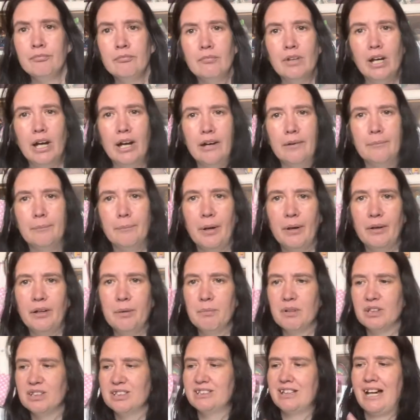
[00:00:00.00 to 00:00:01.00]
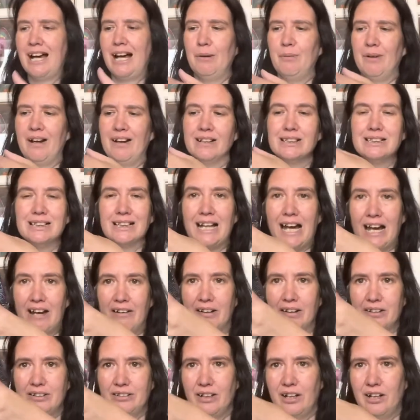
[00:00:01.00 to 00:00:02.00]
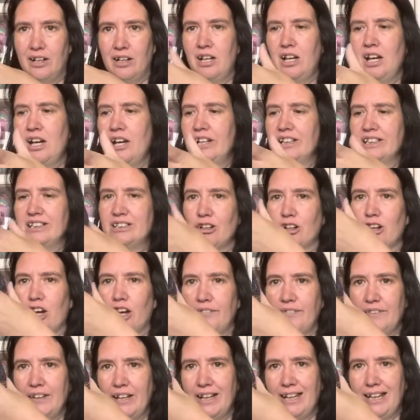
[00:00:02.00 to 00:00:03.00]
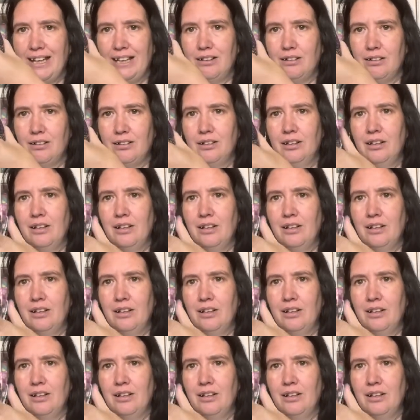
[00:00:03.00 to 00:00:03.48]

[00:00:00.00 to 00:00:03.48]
um, Pokemon style where it's a character stuck on the heel.